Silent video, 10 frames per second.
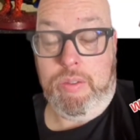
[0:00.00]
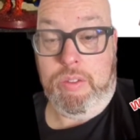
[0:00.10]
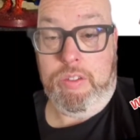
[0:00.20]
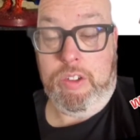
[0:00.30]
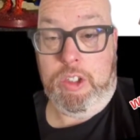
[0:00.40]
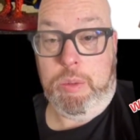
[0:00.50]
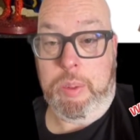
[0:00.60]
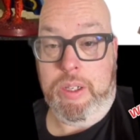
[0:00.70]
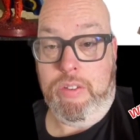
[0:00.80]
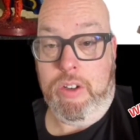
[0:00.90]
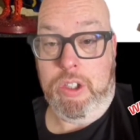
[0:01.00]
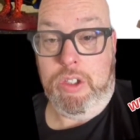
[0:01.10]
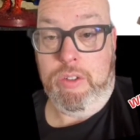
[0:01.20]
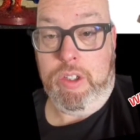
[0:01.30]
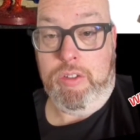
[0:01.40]
the spear version,
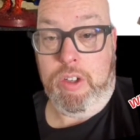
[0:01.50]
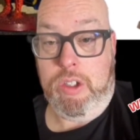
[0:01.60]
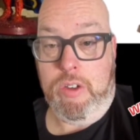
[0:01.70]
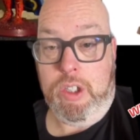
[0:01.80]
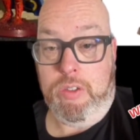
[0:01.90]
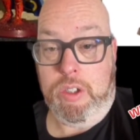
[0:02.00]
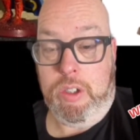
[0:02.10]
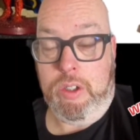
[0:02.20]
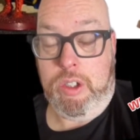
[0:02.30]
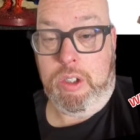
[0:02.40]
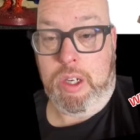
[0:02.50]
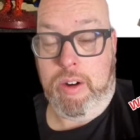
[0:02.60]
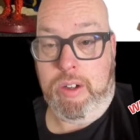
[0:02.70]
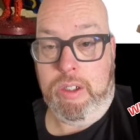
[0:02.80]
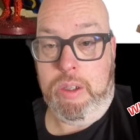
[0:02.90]
the very first version of this
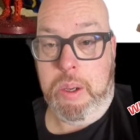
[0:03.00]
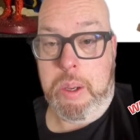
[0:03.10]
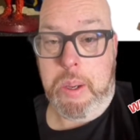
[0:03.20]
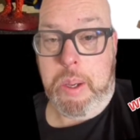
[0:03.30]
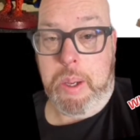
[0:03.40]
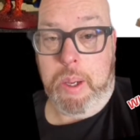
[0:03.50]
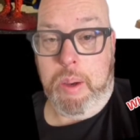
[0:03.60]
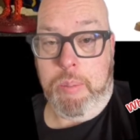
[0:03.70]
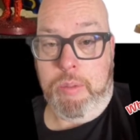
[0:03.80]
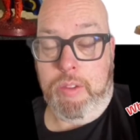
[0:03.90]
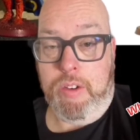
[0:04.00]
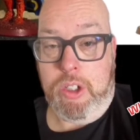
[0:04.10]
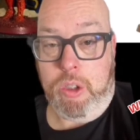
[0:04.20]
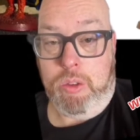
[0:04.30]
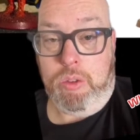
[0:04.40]
character. The
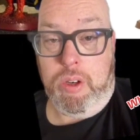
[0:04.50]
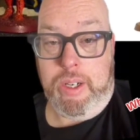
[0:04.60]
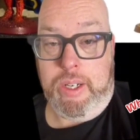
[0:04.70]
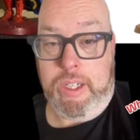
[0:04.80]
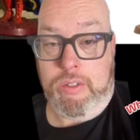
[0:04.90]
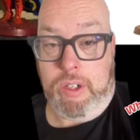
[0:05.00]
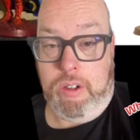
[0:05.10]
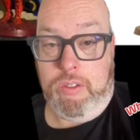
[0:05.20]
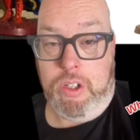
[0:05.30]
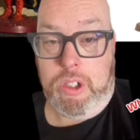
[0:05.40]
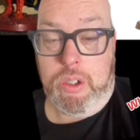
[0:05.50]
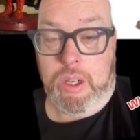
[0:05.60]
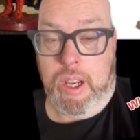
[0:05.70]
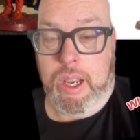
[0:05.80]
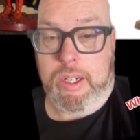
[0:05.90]
version on the right is the current version,
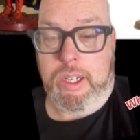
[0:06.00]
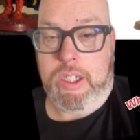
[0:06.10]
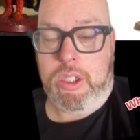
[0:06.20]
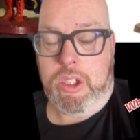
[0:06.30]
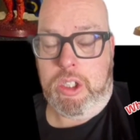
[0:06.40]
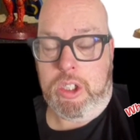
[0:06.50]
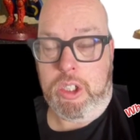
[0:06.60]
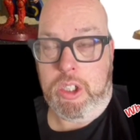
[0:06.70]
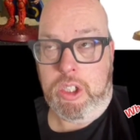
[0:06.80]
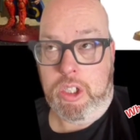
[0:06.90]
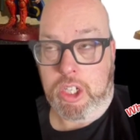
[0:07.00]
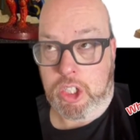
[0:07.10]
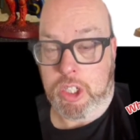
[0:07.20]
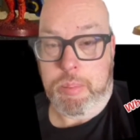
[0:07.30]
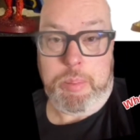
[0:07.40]
and it is
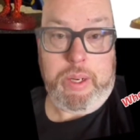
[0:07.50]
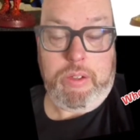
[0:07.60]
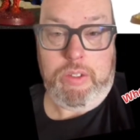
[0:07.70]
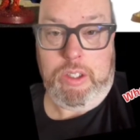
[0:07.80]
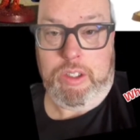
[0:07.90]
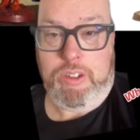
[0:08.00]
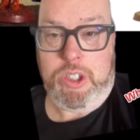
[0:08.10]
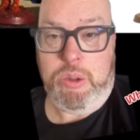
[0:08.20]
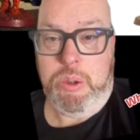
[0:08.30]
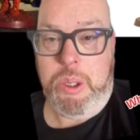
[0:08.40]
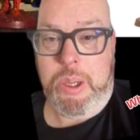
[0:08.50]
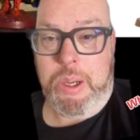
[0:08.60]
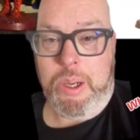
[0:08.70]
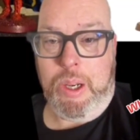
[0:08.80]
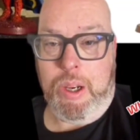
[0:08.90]
sensationally bigger than the original.
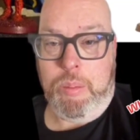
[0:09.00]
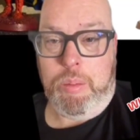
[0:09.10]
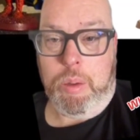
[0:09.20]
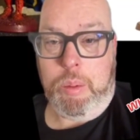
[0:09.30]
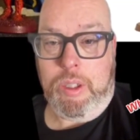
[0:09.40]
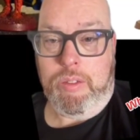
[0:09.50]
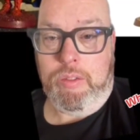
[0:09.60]
The